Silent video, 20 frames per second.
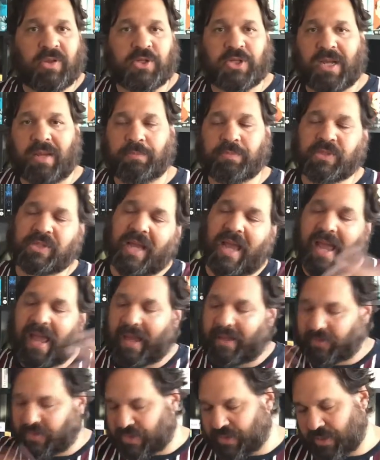ships
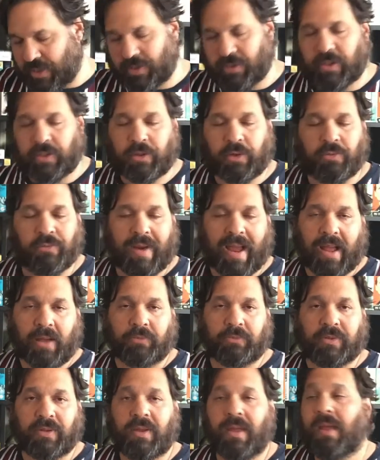and start a new
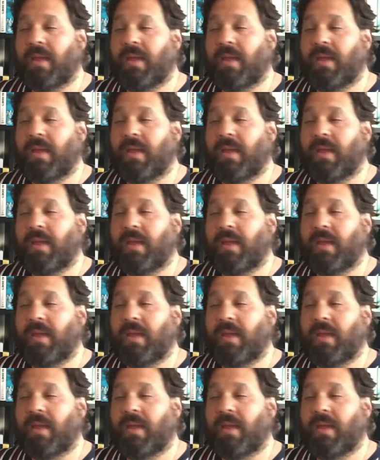round.